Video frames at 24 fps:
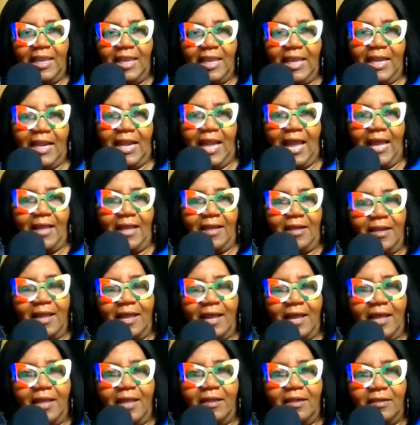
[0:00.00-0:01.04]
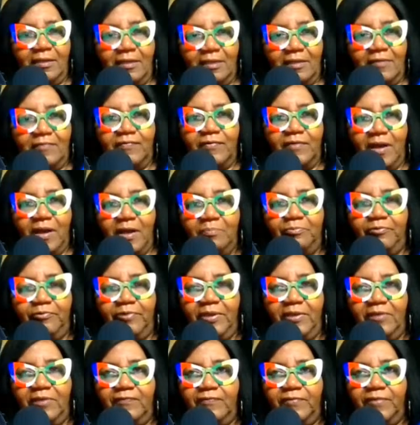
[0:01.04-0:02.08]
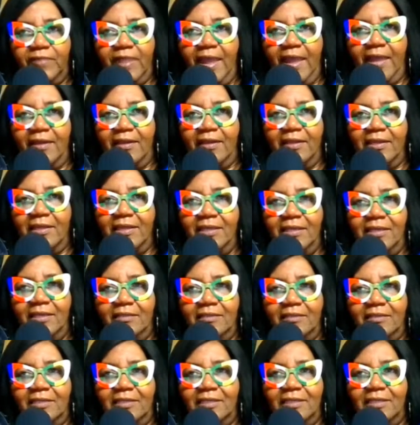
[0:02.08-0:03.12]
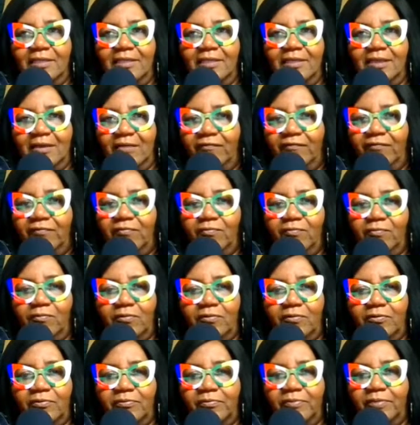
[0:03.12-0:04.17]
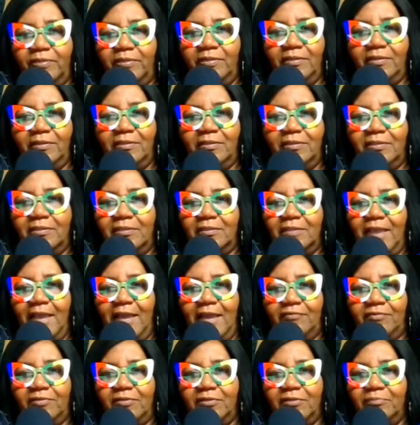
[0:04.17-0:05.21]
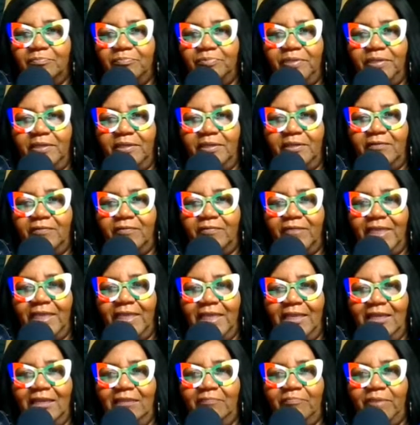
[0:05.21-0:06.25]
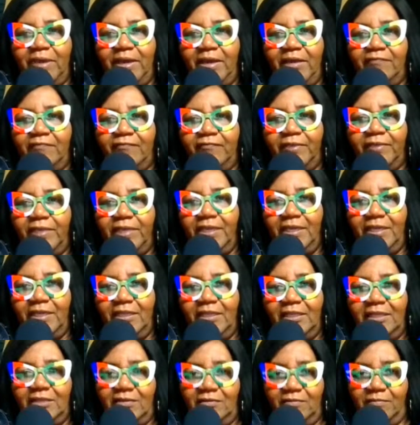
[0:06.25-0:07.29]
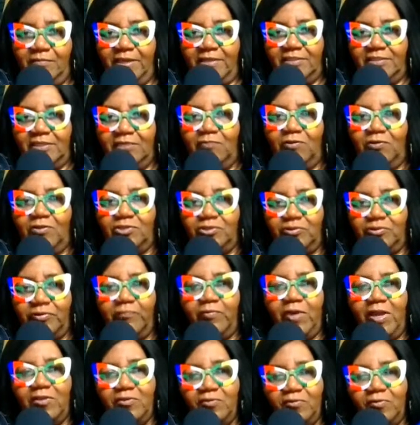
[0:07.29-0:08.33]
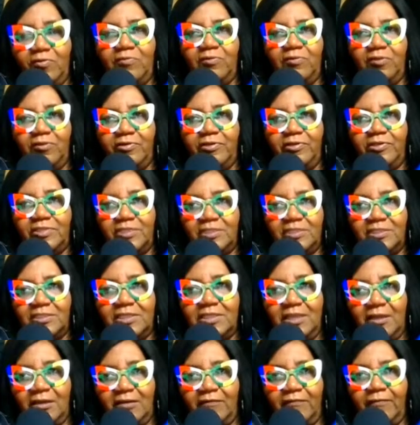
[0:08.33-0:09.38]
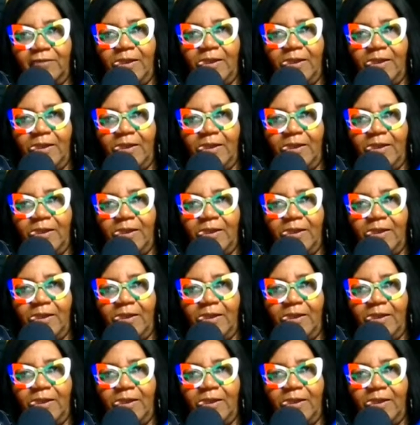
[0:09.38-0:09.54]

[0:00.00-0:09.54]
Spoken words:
And I give God praise for that. He never wants me to have to depend on anybody for anything. You may say, well, Judy, why you don't learn it yourself?